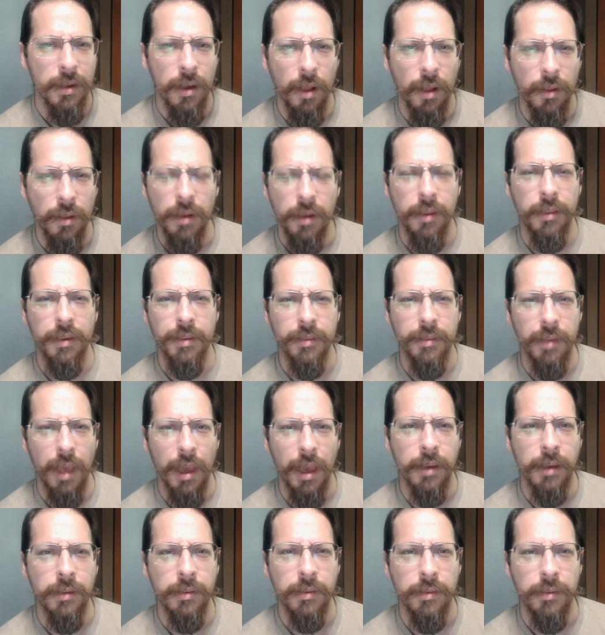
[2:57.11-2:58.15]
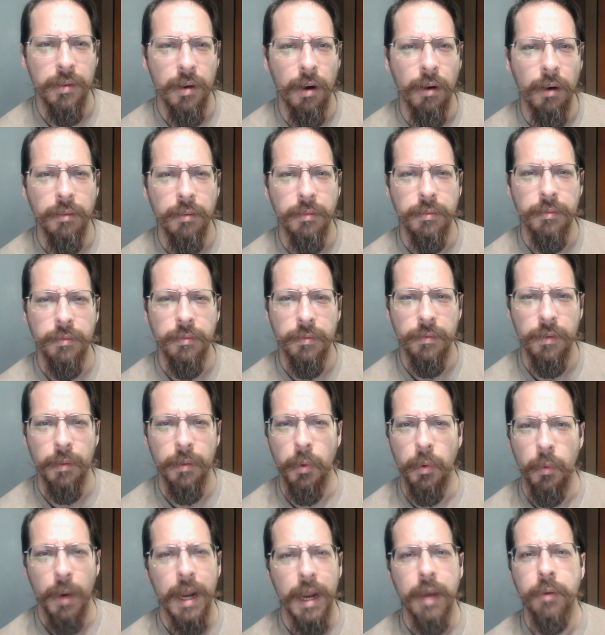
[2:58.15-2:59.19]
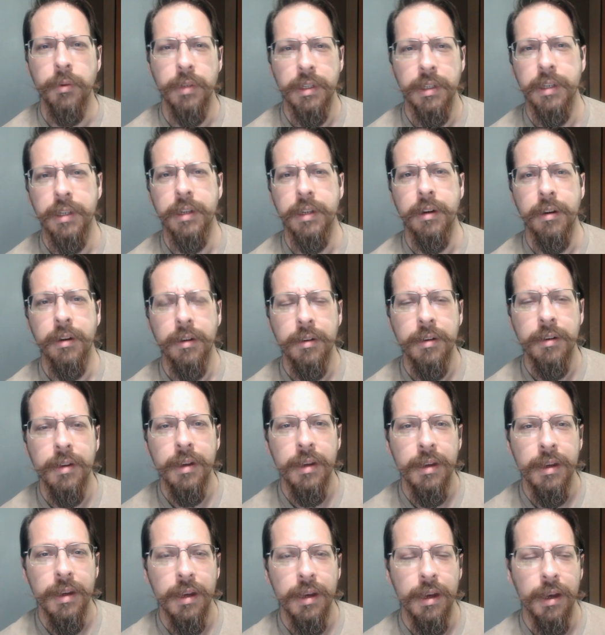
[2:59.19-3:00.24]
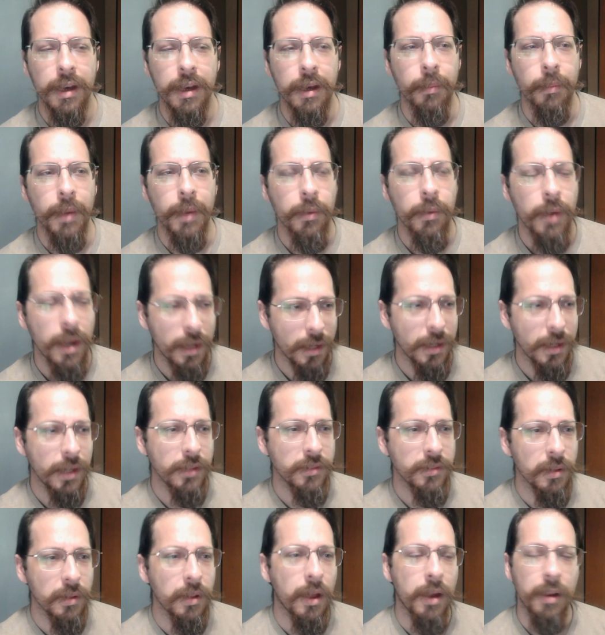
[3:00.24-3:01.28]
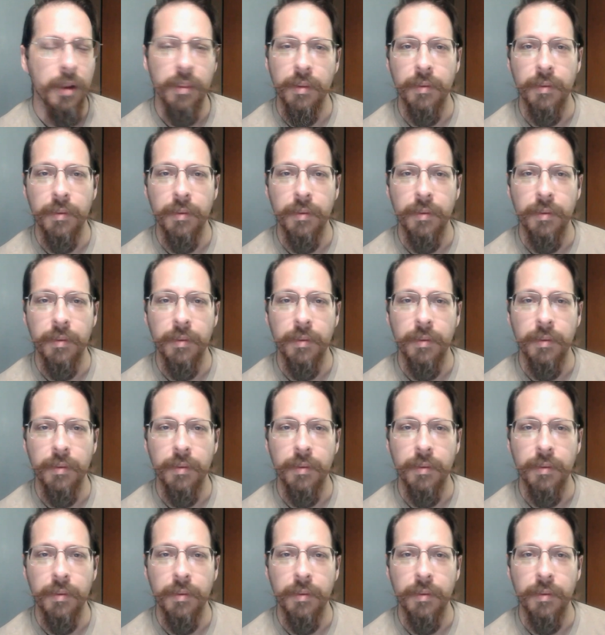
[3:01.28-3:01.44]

a lot of these guys aren't from around here. Um, I recognized a lot of